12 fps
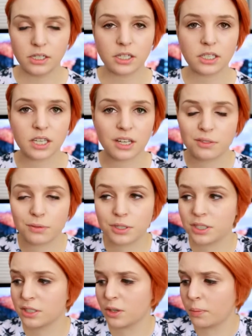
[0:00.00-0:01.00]
You'd think
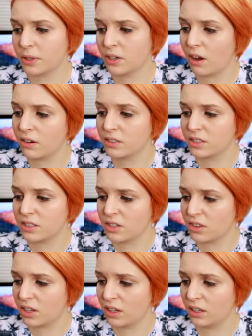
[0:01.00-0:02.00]
because it's got bananas in,
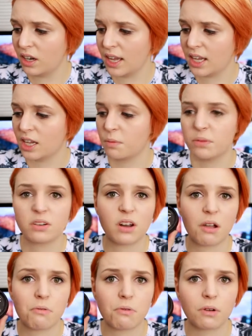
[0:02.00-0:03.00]
you'd think I'd like it, but
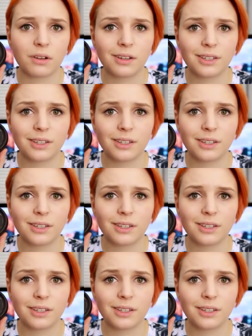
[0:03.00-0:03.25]
no.